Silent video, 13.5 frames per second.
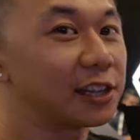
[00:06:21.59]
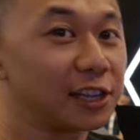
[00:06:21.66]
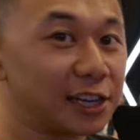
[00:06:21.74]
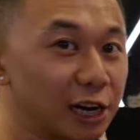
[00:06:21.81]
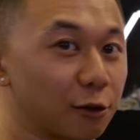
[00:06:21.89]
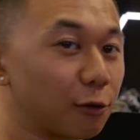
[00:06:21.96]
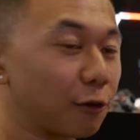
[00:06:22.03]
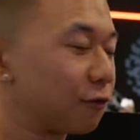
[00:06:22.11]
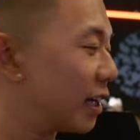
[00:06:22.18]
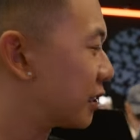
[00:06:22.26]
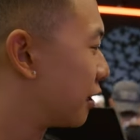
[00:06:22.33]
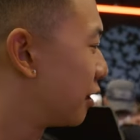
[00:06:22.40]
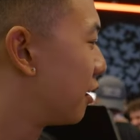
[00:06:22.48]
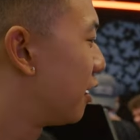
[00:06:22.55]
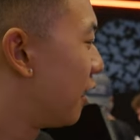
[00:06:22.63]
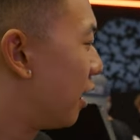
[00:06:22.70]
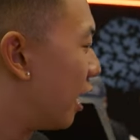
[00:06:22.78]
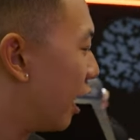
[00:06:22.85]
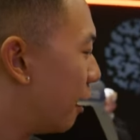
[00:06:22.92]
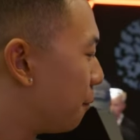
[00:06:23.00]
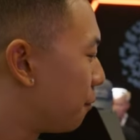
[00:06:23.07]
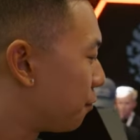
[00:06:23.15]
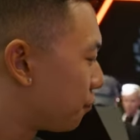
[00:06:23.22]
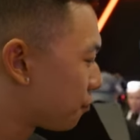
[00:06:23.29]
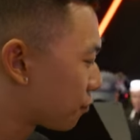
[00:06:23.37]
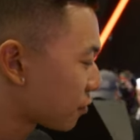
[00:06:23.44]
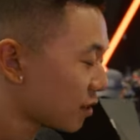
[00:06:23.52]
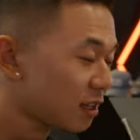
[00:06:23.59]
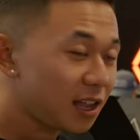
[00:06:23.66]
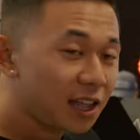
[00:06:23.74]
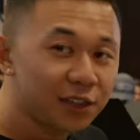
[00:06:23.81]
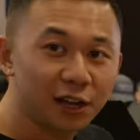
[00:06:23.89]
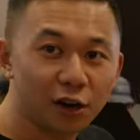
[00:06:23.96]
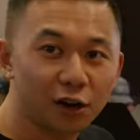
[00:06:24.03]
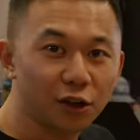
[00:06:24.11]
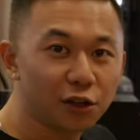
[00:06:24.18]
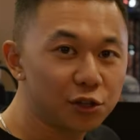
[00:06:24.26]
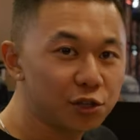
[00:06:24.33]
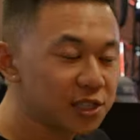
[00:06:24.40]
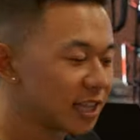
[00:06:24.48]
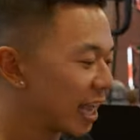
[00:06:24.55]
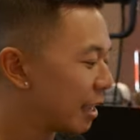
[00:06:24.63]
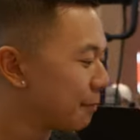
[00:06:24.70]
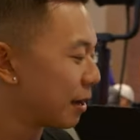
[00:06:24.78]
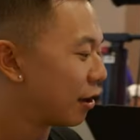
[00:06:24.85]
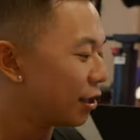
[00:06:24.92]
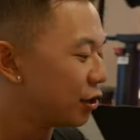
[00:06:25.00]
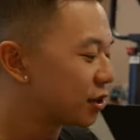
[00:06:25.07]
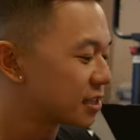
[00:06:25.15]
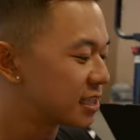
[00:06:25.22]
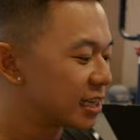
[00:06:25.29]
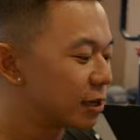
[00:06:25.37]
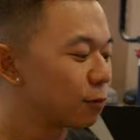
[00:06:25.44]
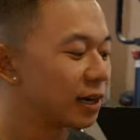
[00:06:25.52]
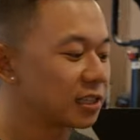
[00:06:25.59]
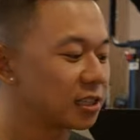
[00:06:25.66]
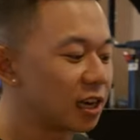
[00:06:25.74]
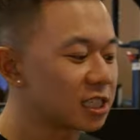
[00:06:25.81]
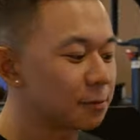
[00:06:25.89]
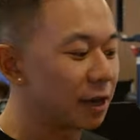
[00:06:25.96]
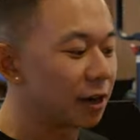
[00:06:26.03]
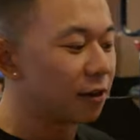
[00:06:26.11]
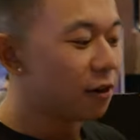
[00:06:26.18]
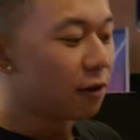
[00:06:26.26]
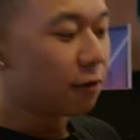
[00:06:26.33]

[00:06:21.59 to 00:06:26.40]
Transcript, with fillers: and the narrow reflector um, that are all using the A mount. You can see what I talked about